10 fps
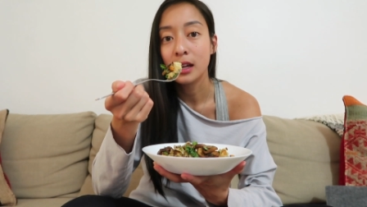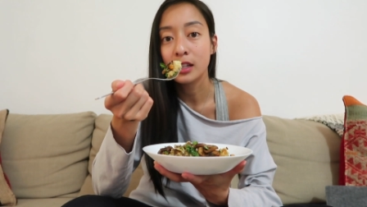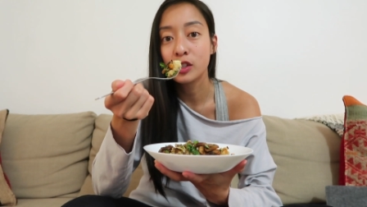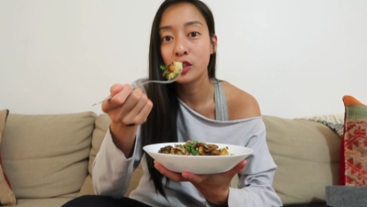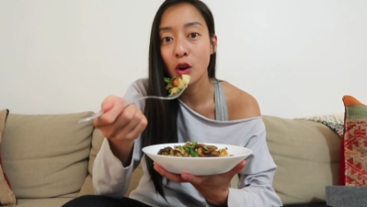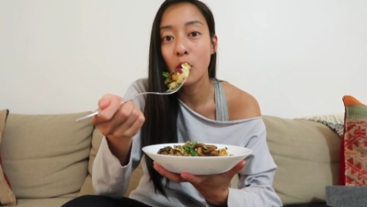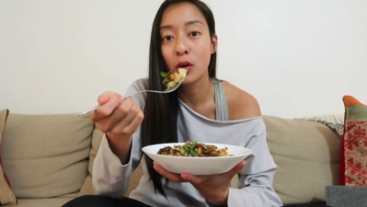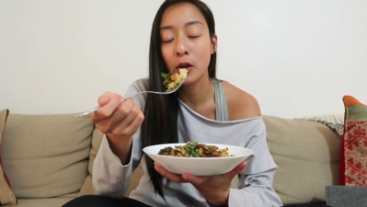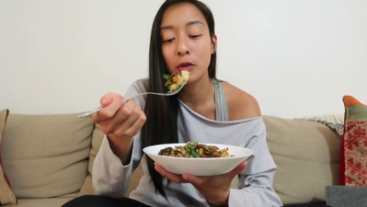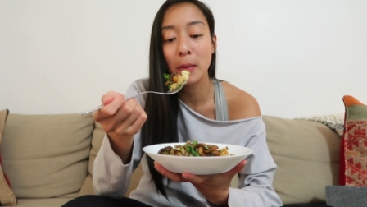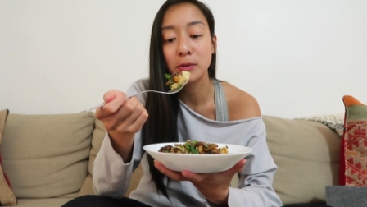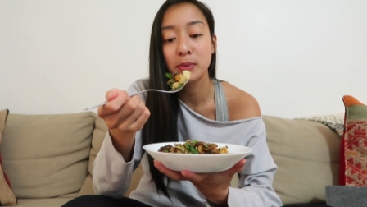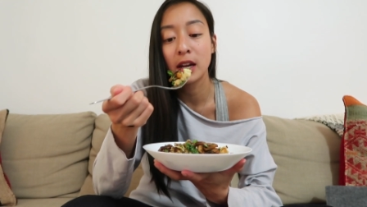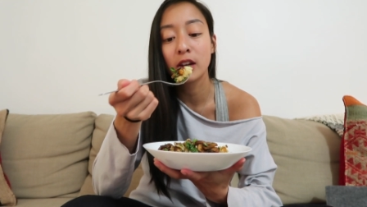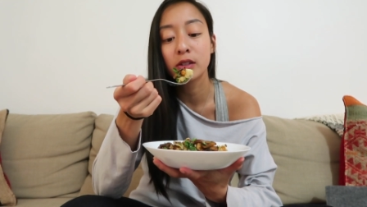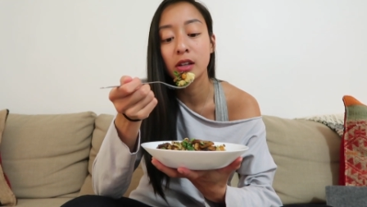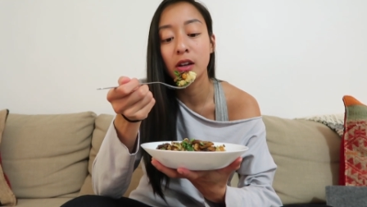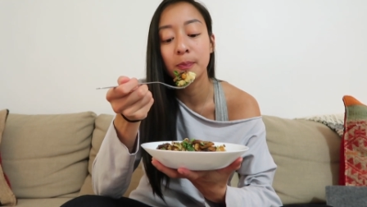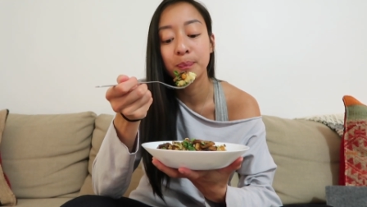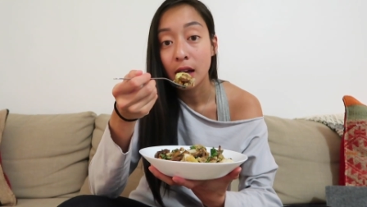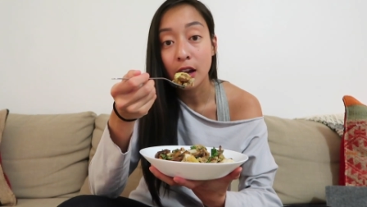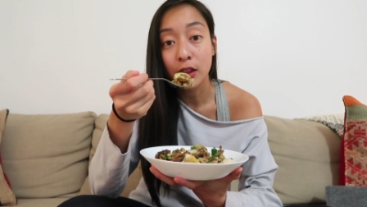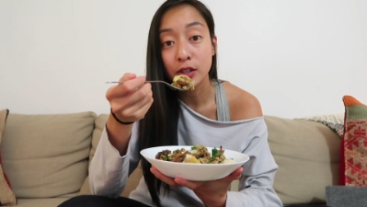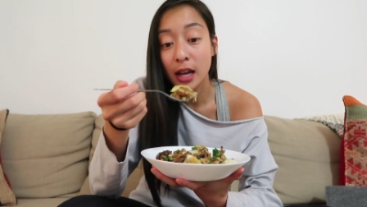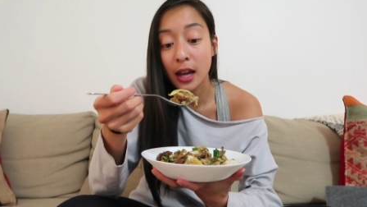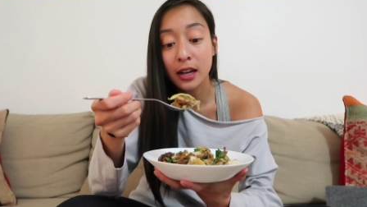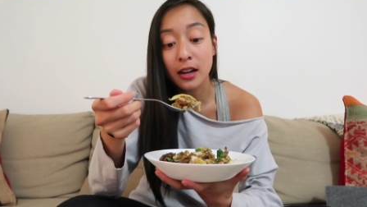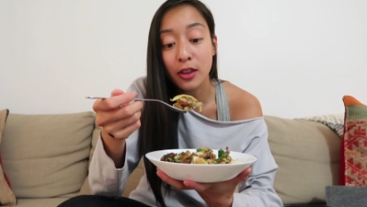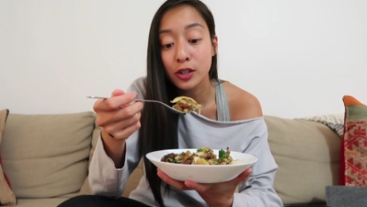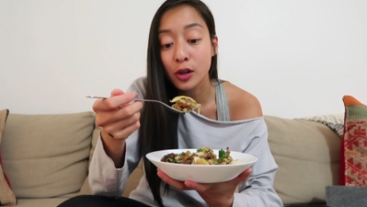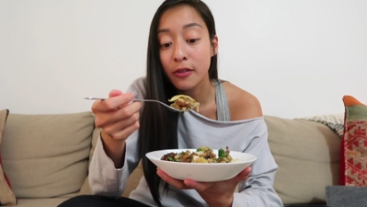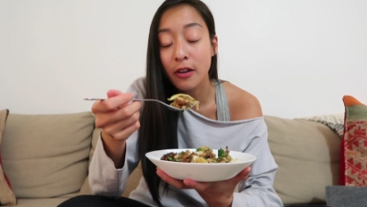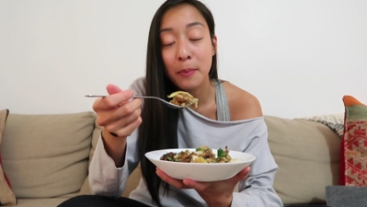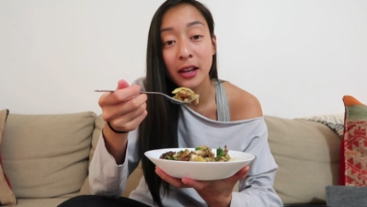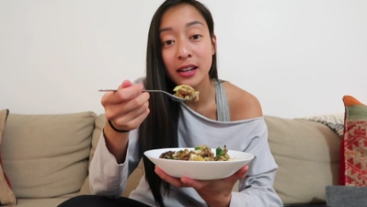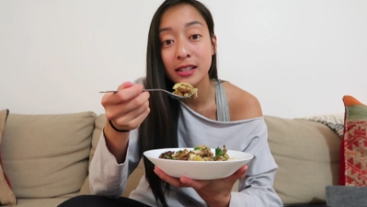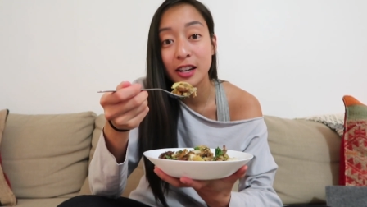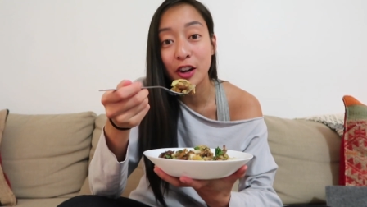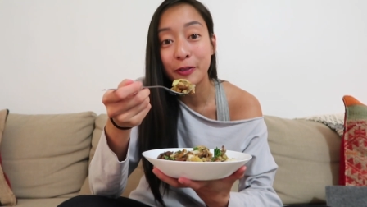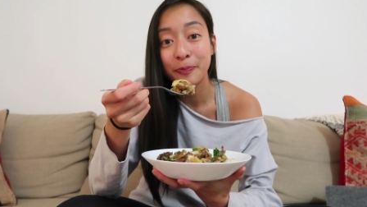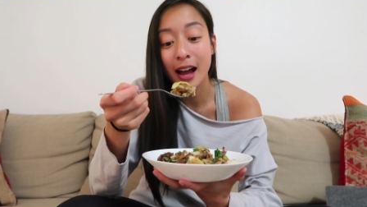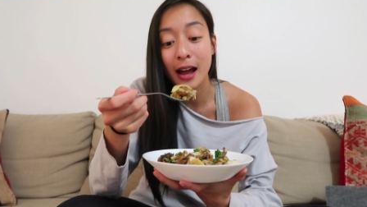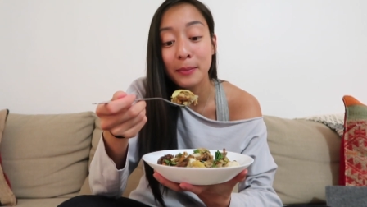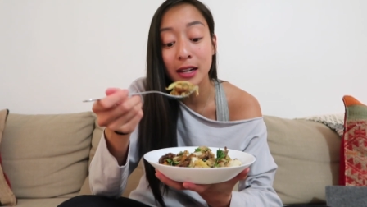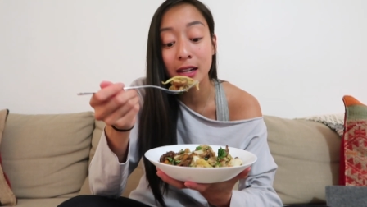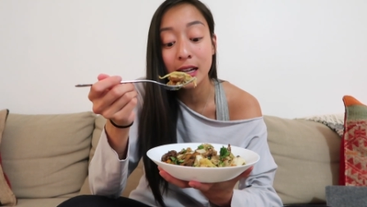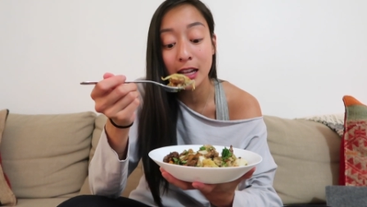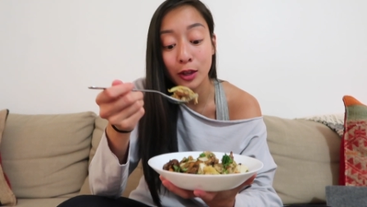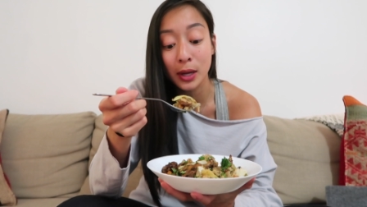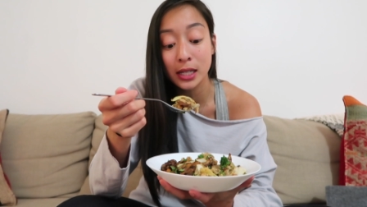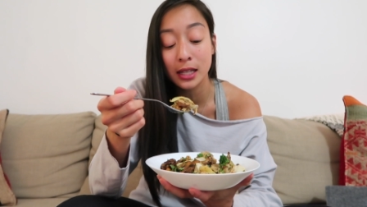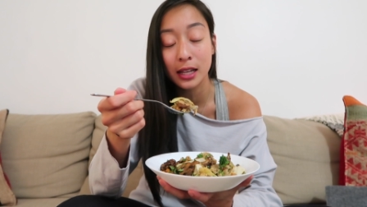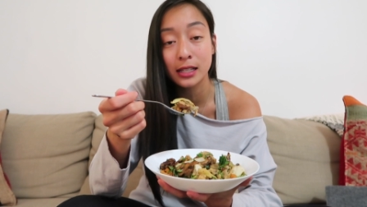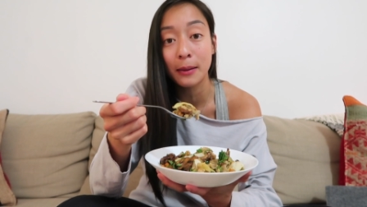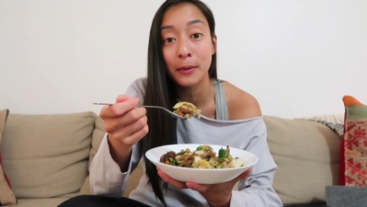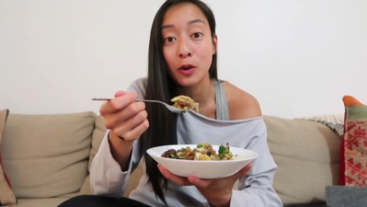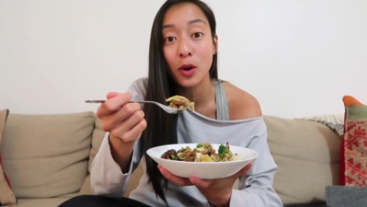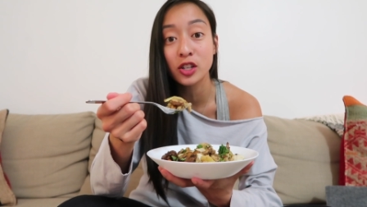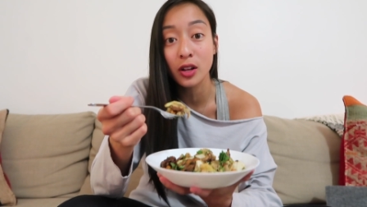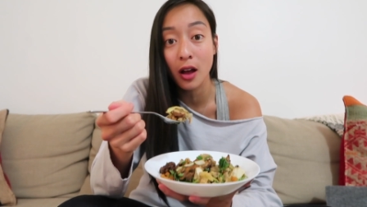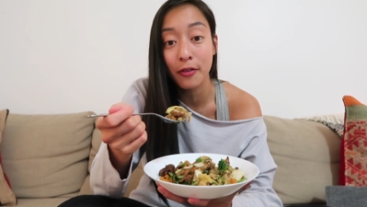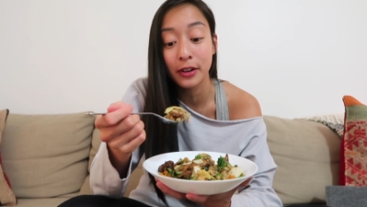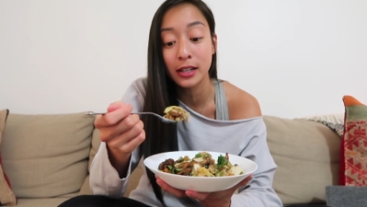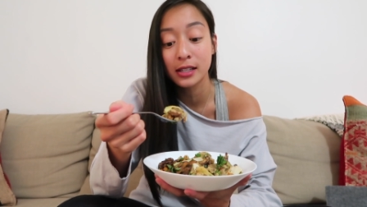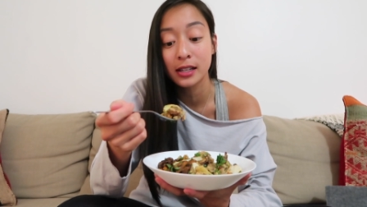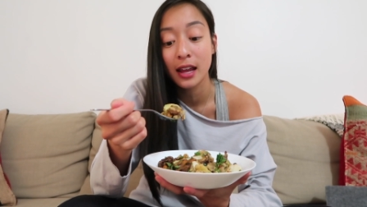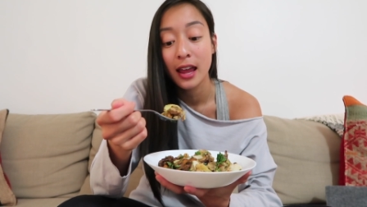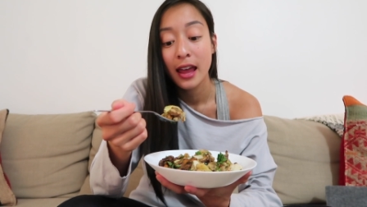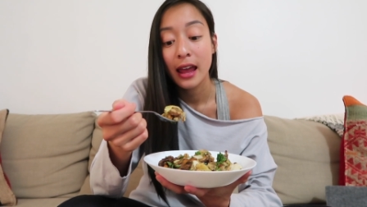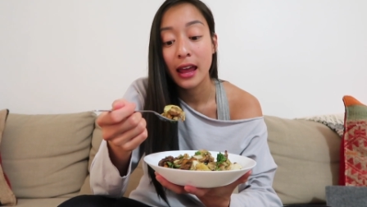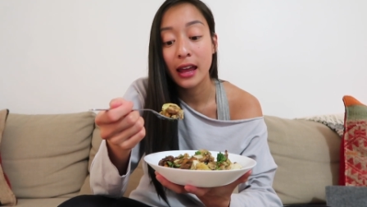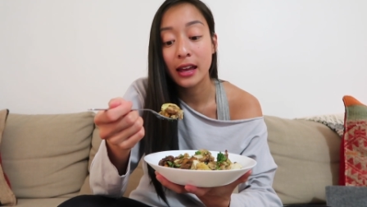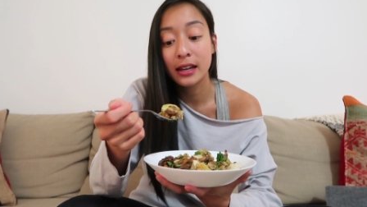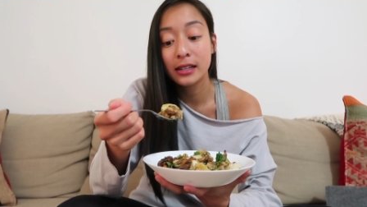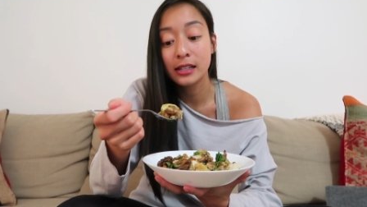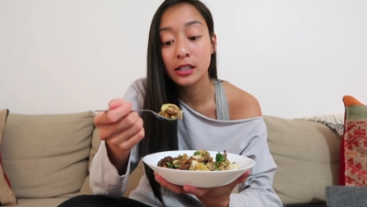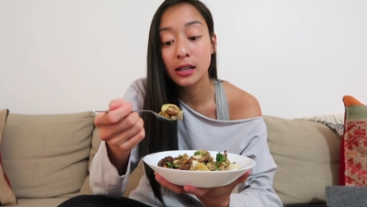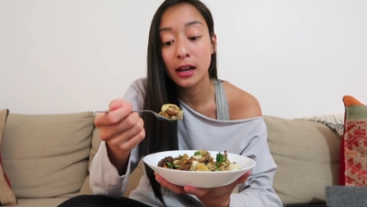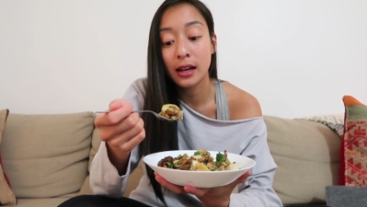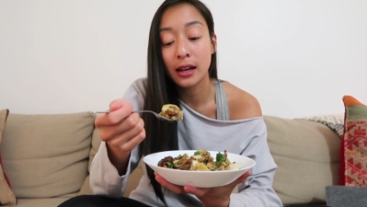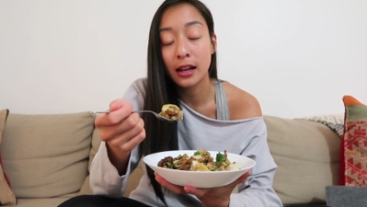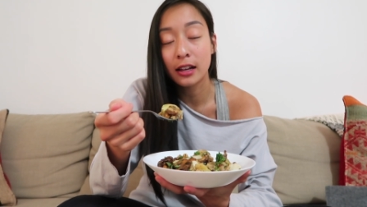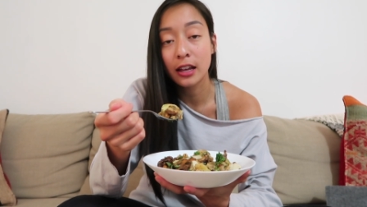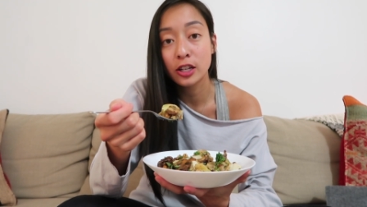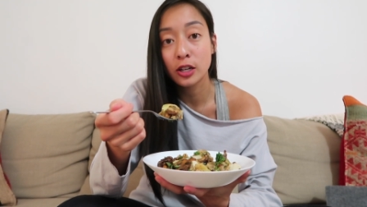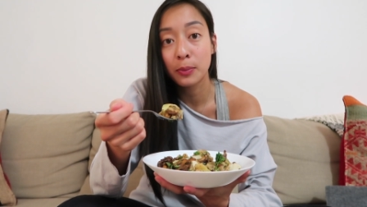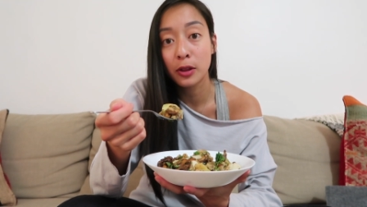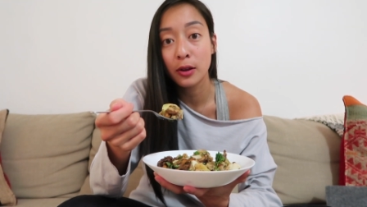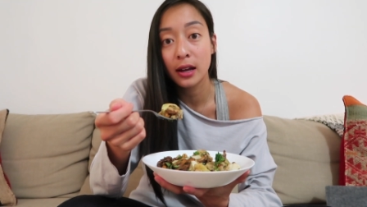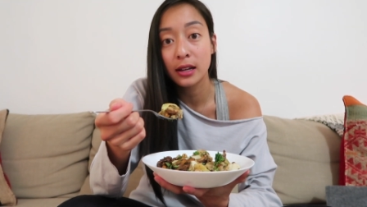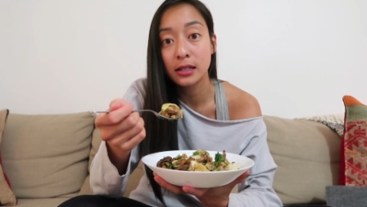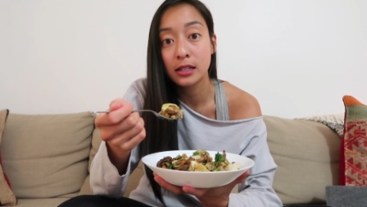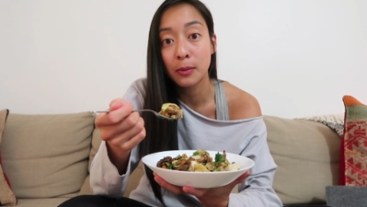It's so good with mashed potatoes. So another day, another sorry I've got plants dinner. I'm gonna eat the rest of this. I'm gonna watch The Office and uh, I'll catch up with you guys